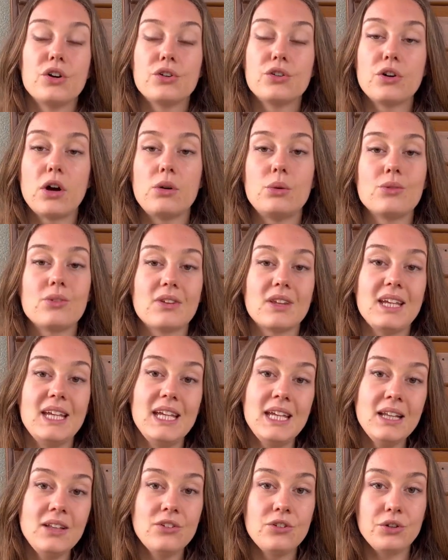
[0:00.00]
goes
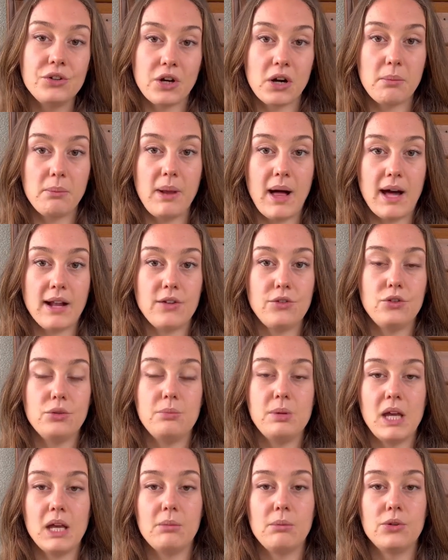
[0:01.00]
into your blood to
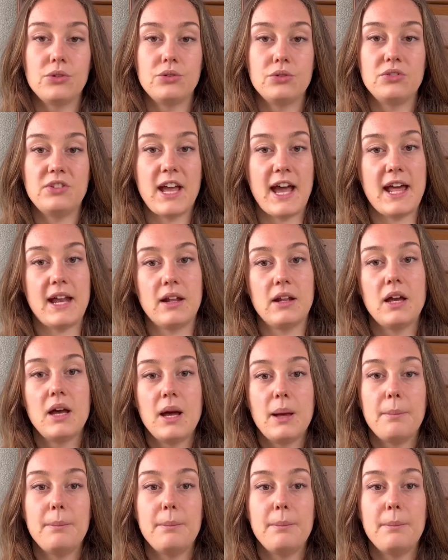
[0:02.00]
be able to then